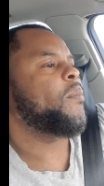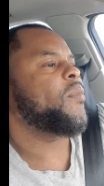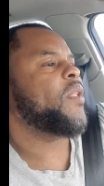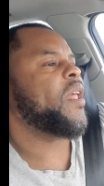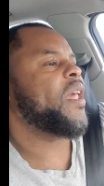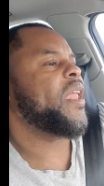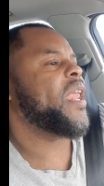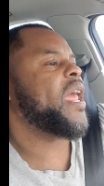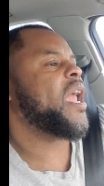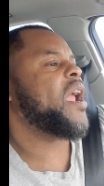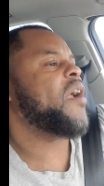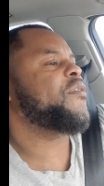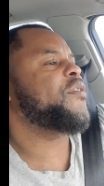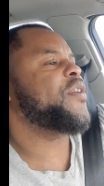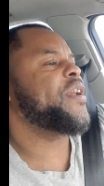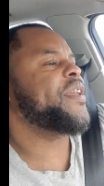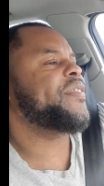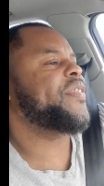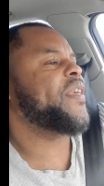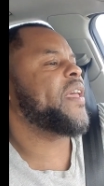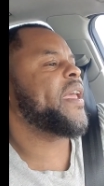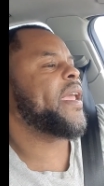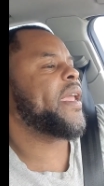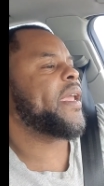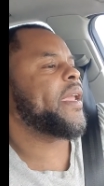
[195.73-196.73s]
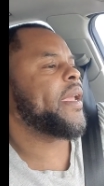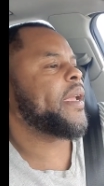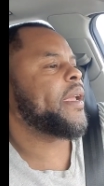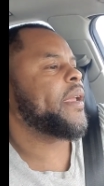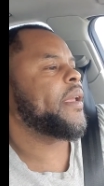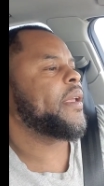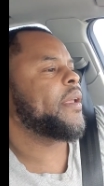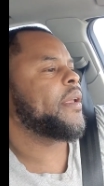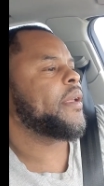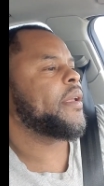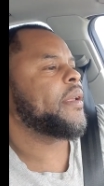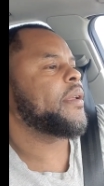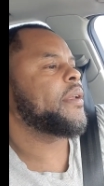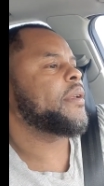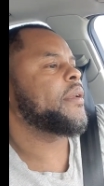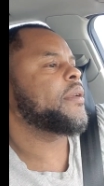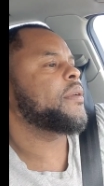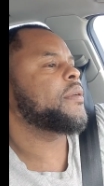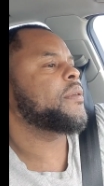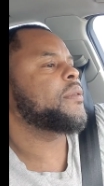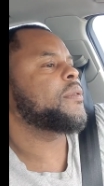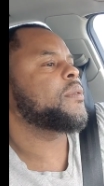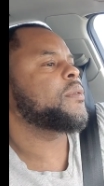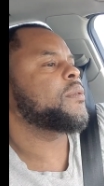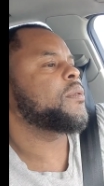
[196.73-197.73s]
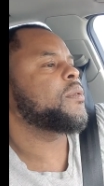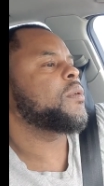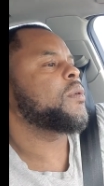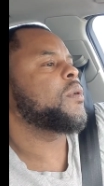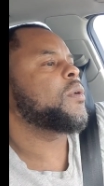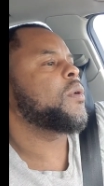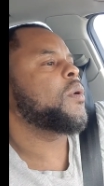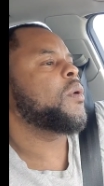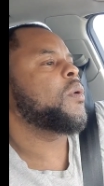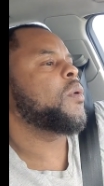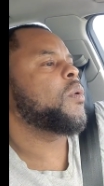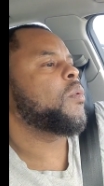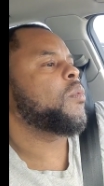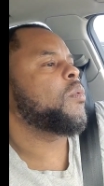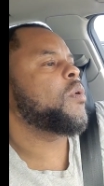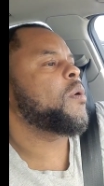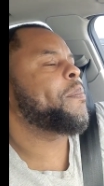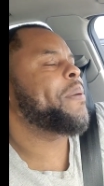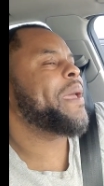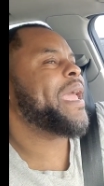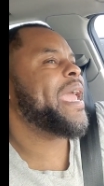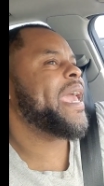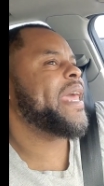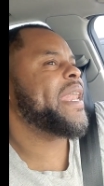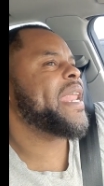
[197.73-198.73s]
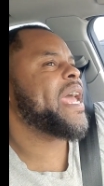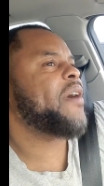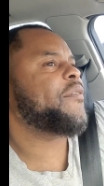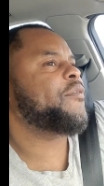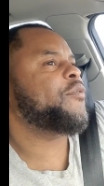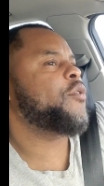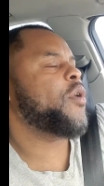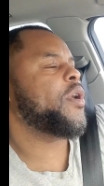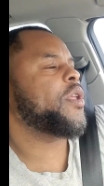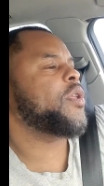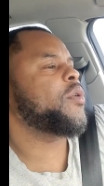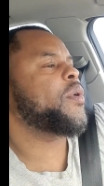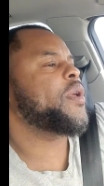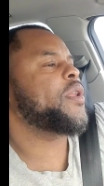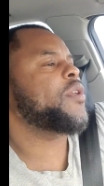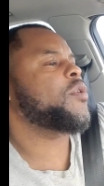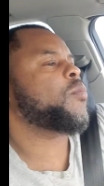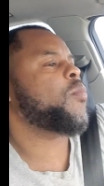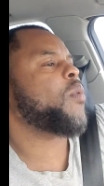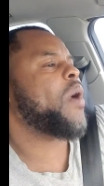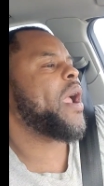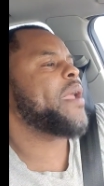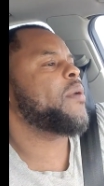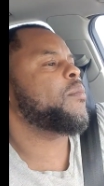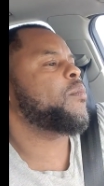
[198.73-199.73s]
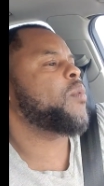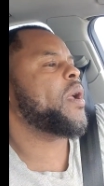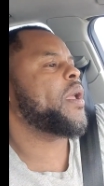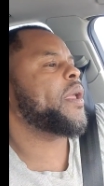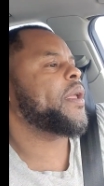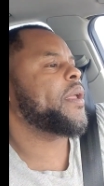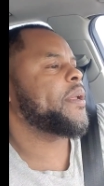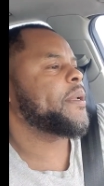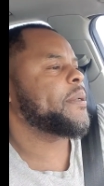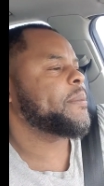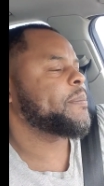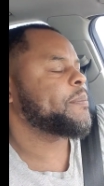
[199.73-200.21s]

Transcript: that everything will pan out for you in the right way